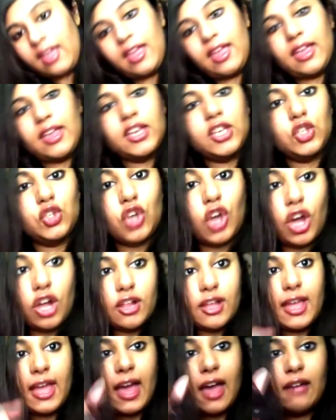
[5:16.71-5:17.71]
And all
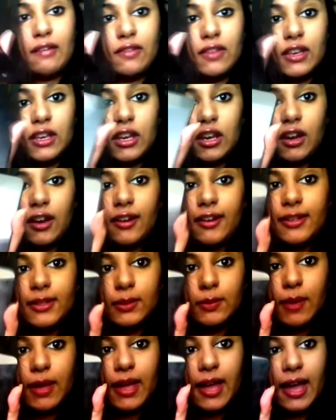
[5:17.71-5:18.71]
I have in here
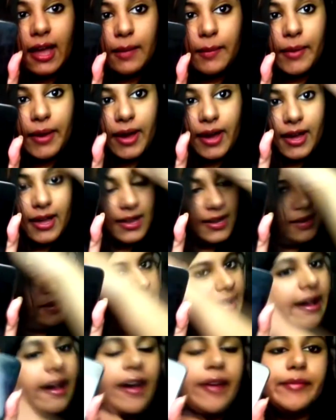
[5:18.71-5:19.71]
is my iPod
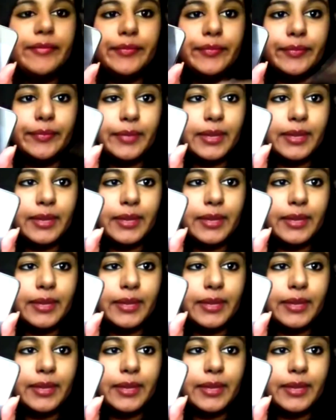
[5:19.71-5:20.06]
um,